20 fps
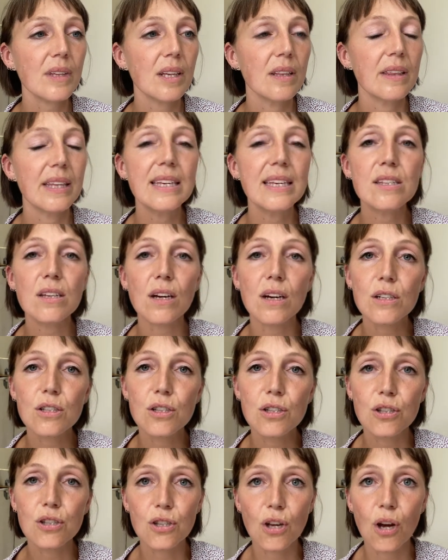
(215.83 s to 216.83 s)
these are
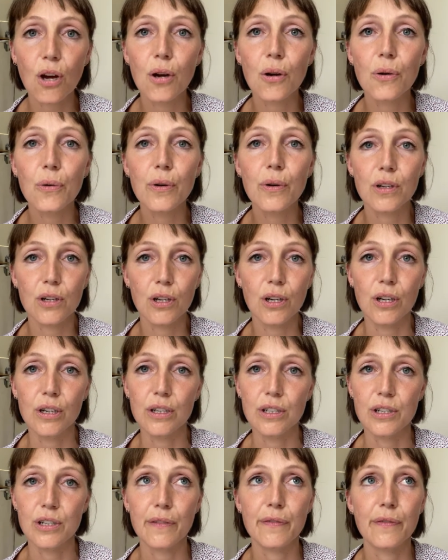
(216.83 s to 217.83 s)
so
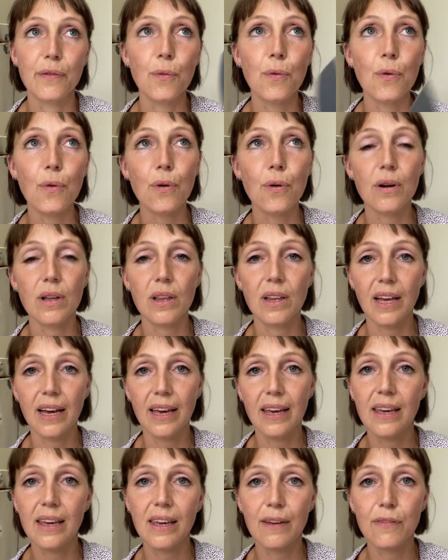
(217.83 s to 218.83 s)
good for
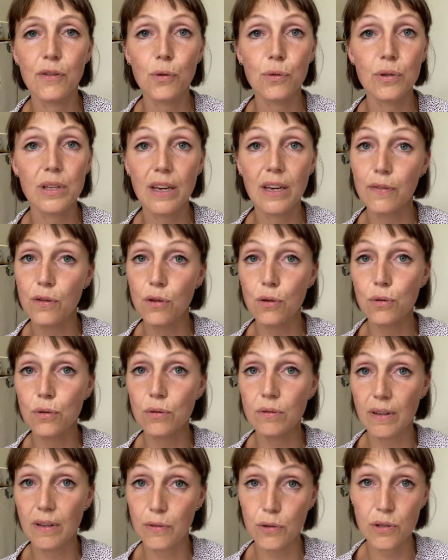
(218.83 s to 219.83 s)
like if
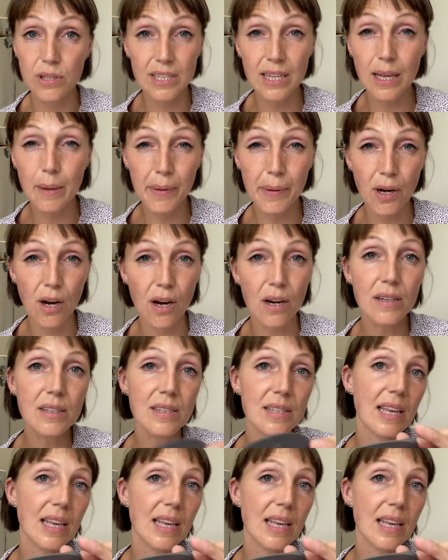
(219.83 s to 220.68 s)
you slip cast.